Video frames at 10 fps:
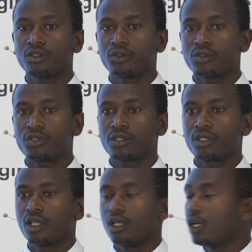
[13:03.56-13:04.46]
use
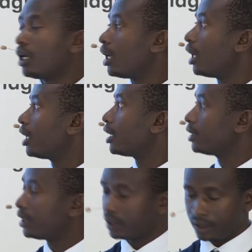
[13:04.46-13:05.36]

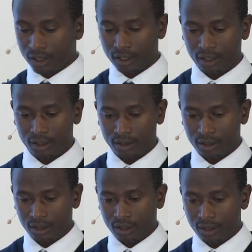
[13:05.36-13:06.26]
the
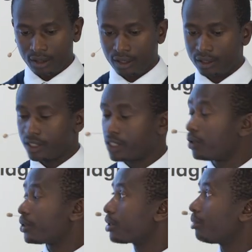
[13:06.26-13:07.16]

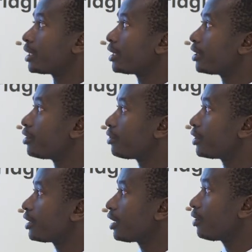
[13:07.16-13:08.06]
cellulosic material for
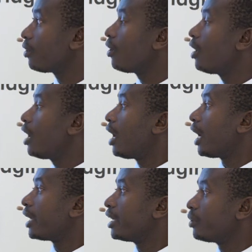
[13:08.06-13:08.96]
ethanol,
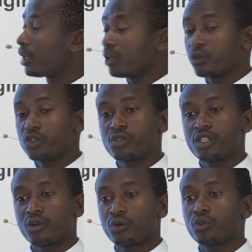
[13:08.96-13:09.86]
and then we can use
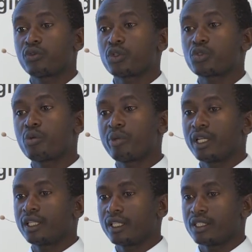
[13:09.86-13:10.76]
the root for so
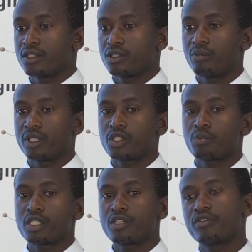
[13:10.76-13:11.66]
many things, but
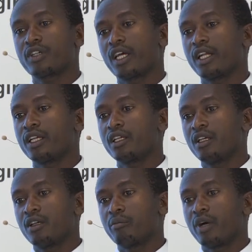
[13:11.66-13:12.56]
specifically
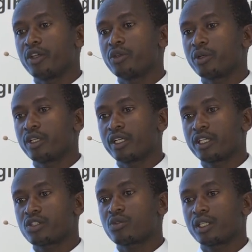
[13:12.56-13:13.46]
by
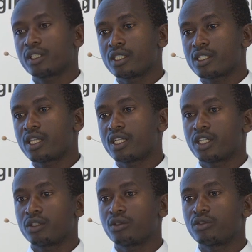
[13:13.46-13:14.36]
extracting starch
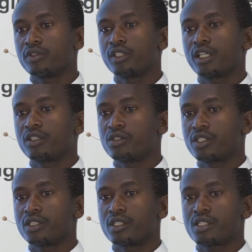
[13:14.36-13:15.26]
out of it and
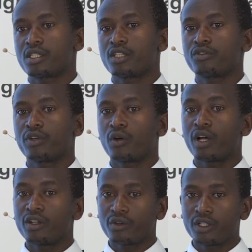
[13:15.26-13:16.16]
using this starch for a
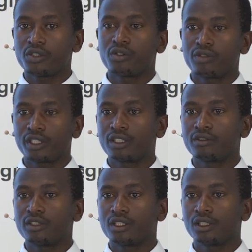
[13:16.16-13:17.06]
wide range of
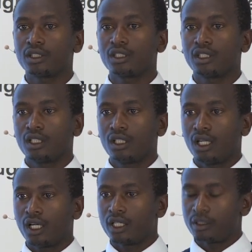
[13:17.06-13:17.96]
activities
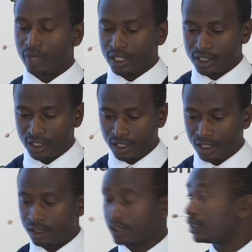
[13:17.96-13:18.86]
and money
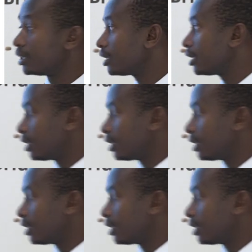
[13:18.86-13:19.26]
generating